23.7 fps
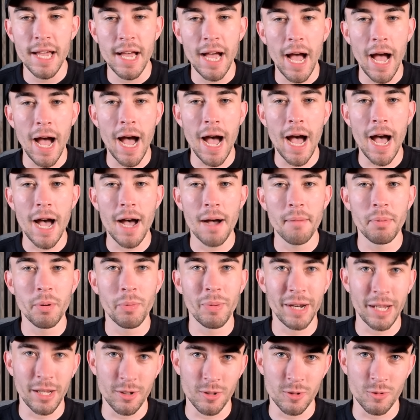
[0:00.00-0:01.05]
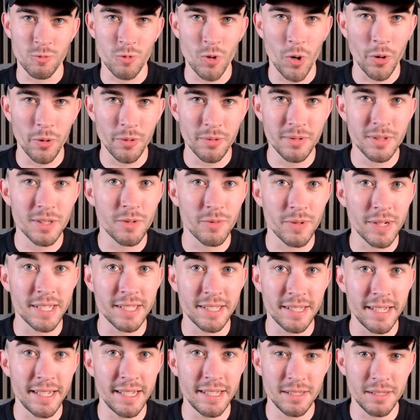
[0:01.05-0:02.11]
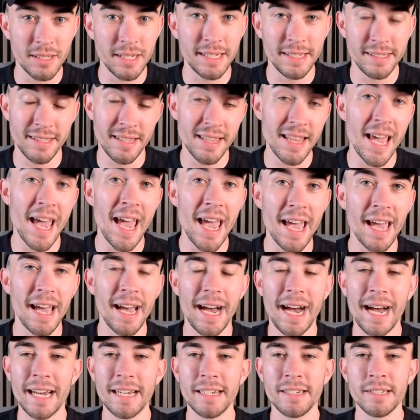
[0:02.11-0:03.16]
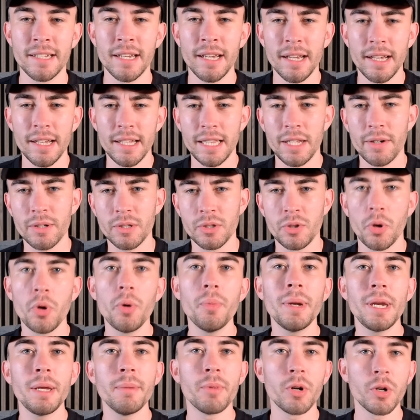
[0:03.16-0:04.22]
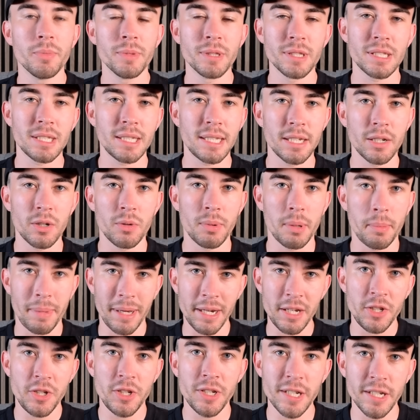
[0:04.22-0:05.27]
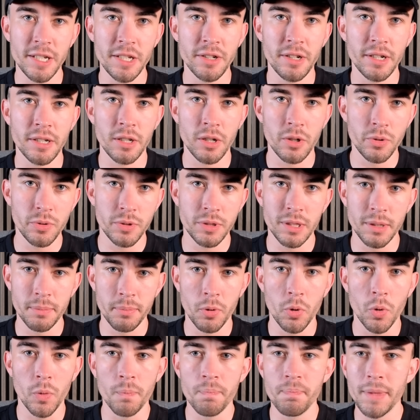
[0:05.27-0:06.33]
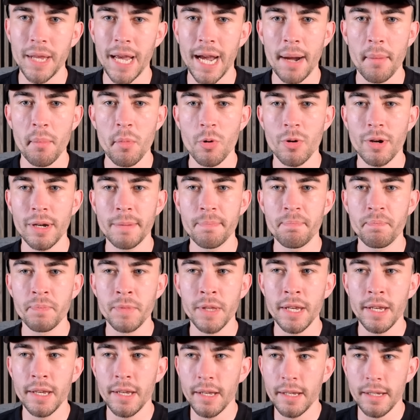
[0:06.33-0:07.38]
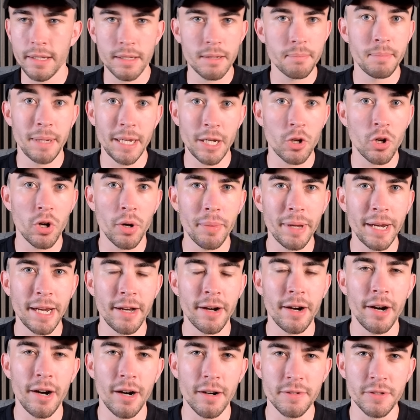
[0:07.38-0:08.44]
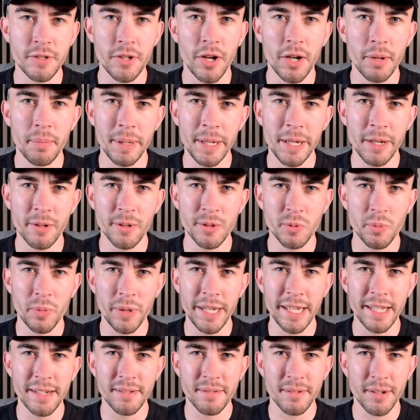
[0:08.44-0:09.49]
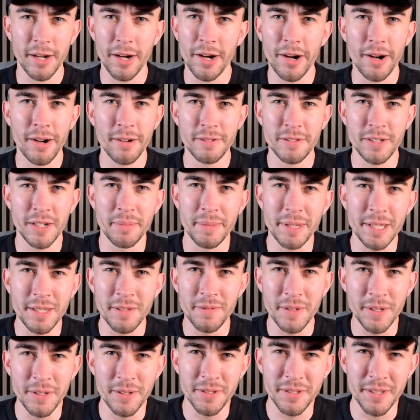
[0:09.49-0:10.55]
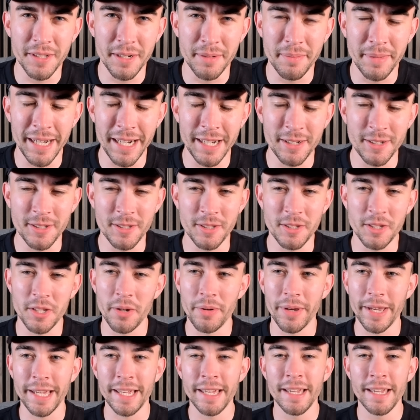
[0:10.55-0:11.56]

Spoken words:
But when it goes wrong, the risk is there. And there are too many moments still where Manchester United are losing the ball. Amorim made a comment at half-time in those weird half-time interviews that the managers are doing